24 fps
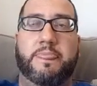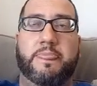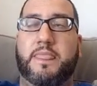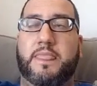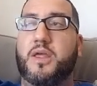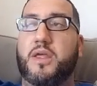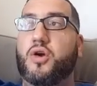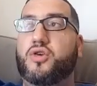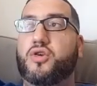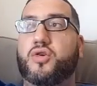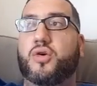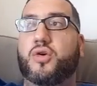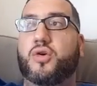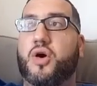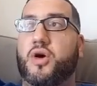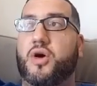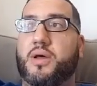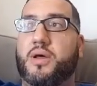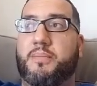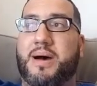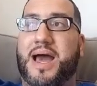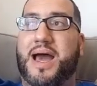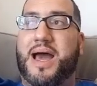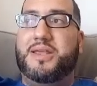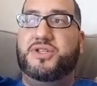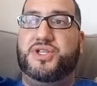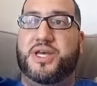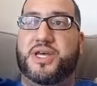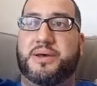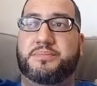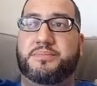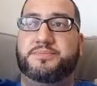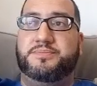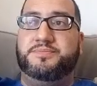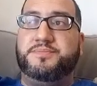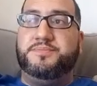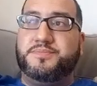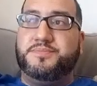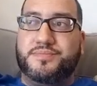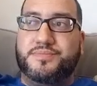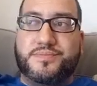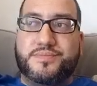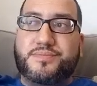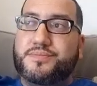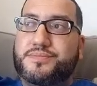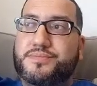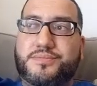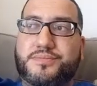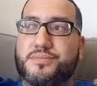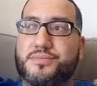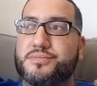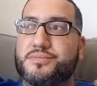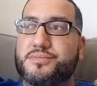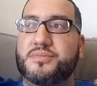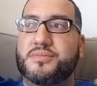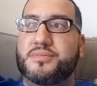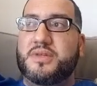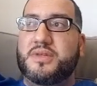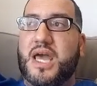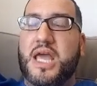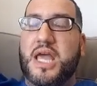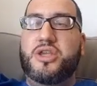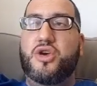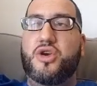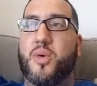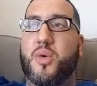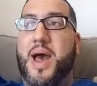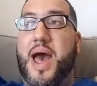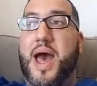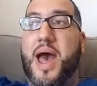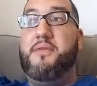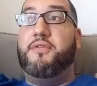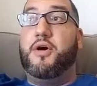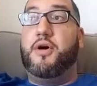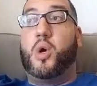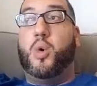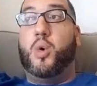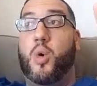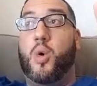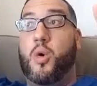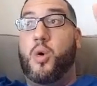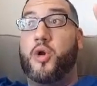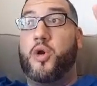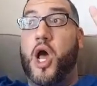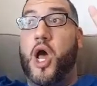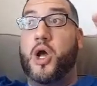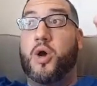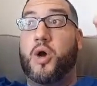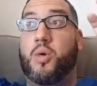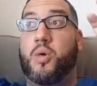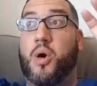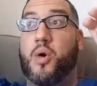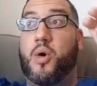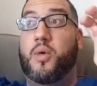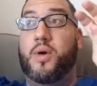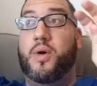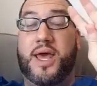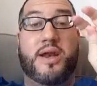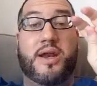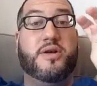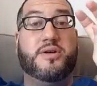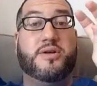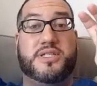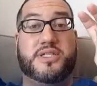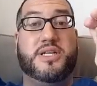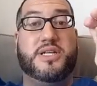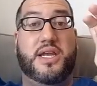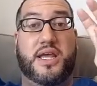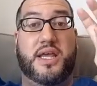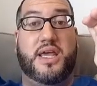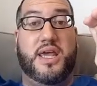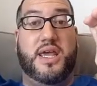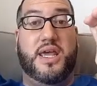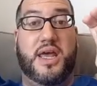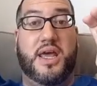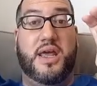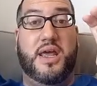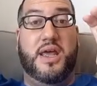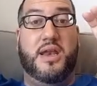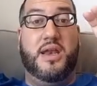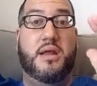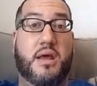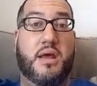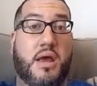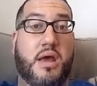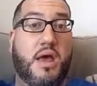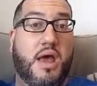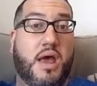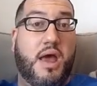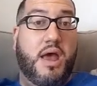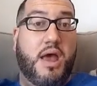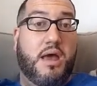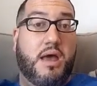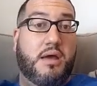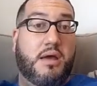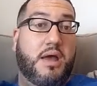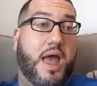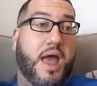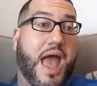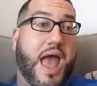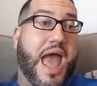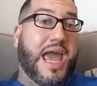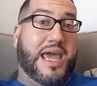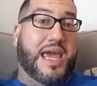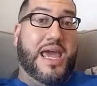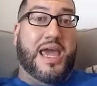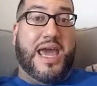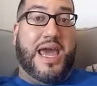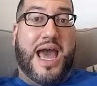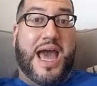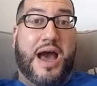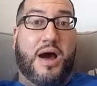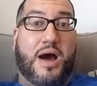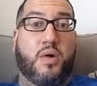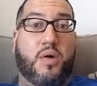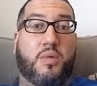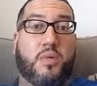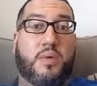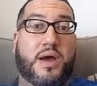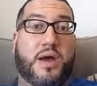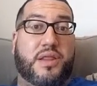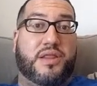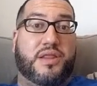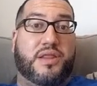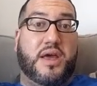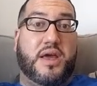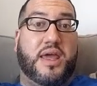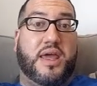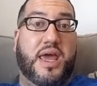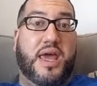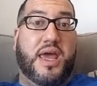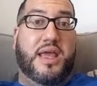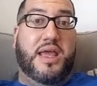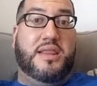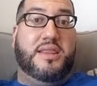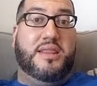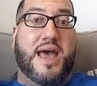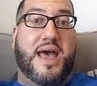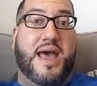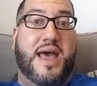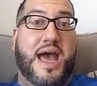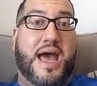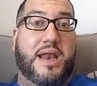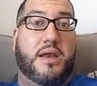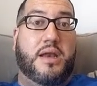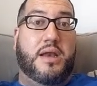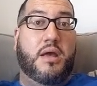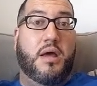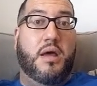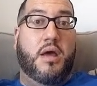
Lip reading: you go to my gym and you have a quote unquote inner city kid hanging out with a kid that,